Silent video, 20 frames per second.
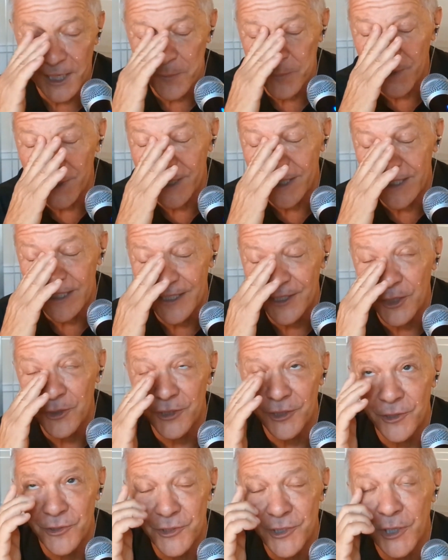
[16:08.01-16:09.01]
I'm thinking
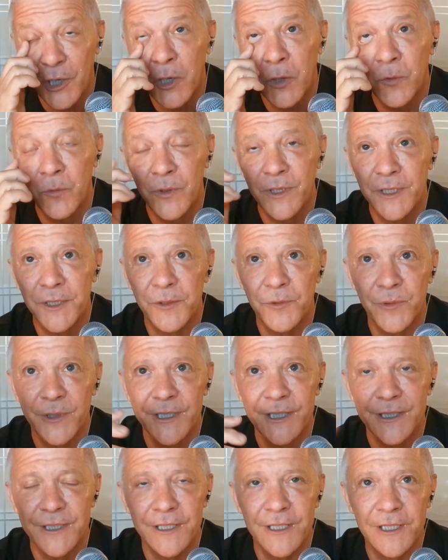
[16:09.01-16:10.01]
years ago
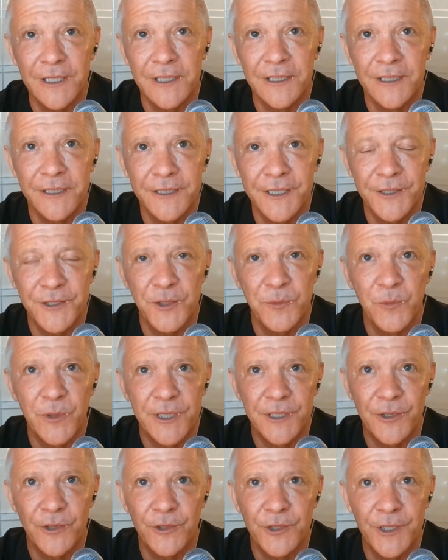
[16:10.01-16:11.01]
we did some
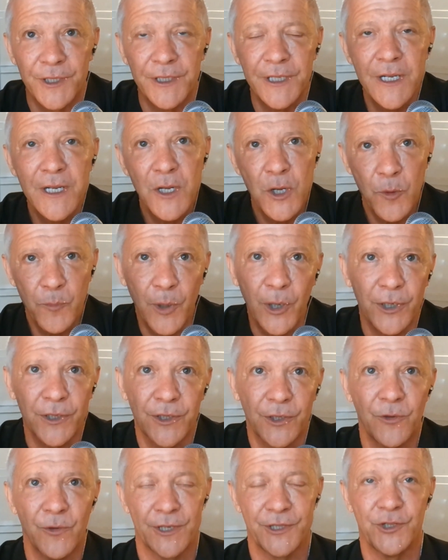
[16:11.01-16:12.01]
research, and part of
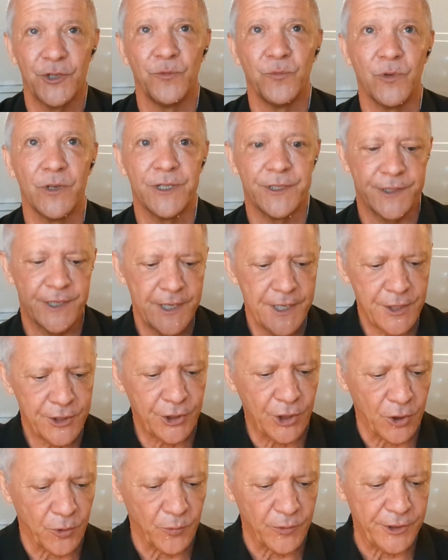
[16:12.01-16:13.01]
the question was,
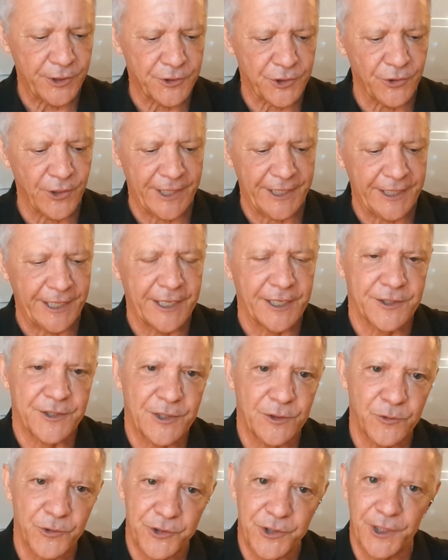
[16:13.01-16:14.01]
when you're trying to get a
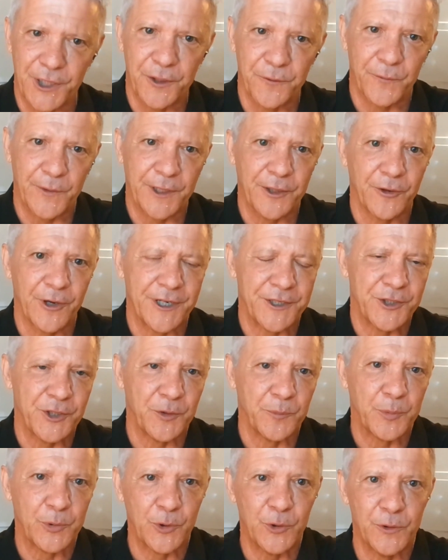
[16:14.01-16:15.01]
solution configuration
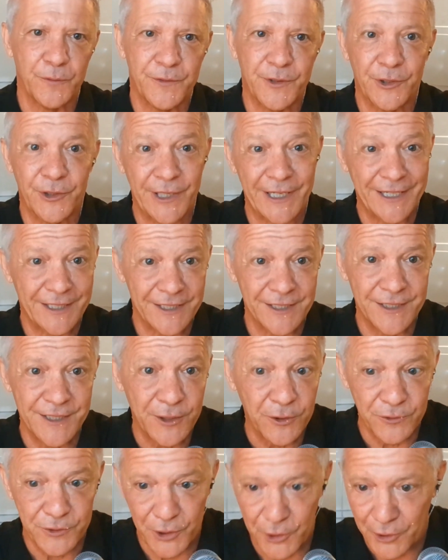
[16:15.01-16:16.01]
approved or get
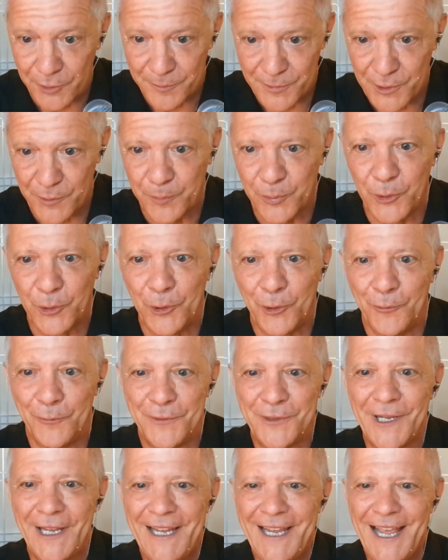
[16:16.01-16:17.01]
deal terms
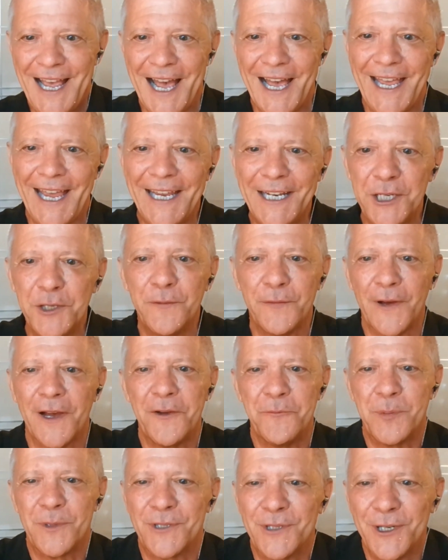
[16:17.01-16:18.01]
approved,
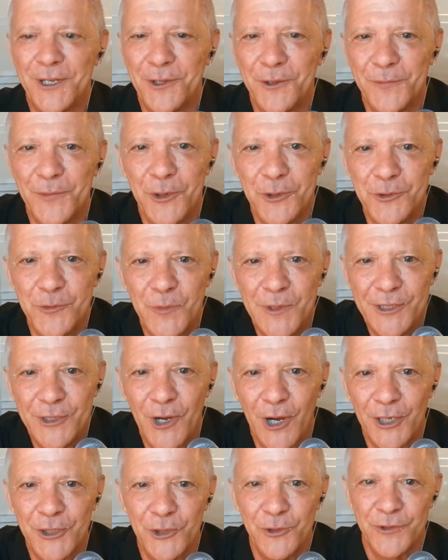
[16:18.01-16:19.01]
85% of the folks we
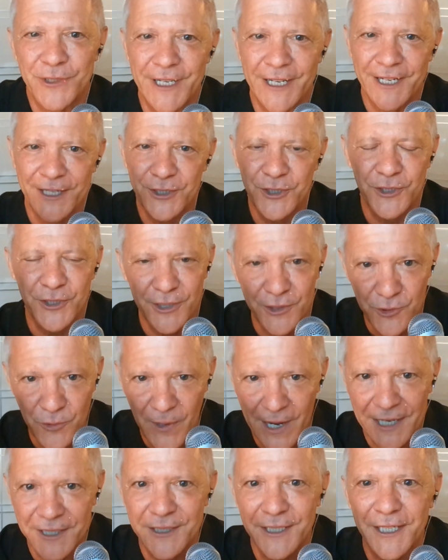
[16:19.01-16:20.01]
talked to said it's
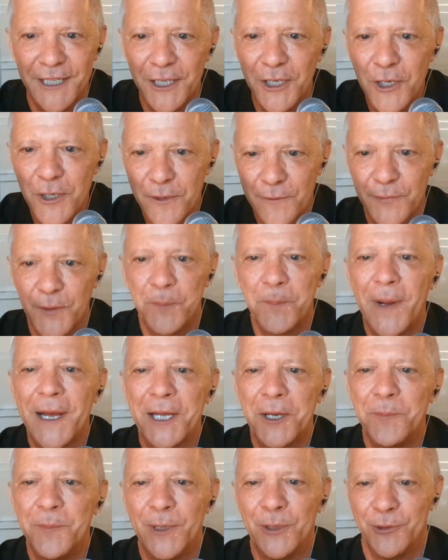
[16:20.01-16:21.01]
detracting from my
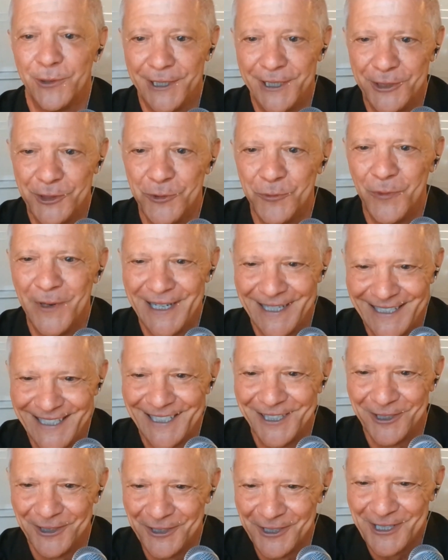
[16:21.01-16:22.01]
ability to win
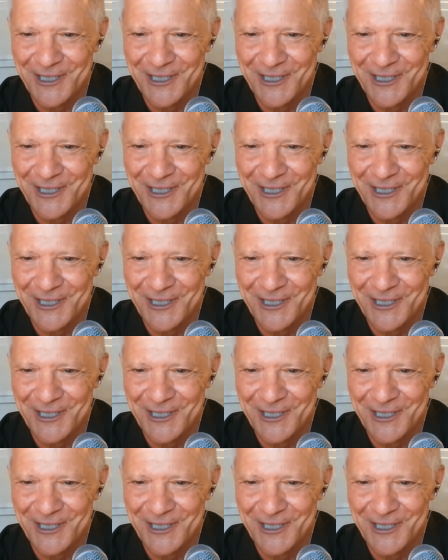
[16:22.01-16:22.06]
deals.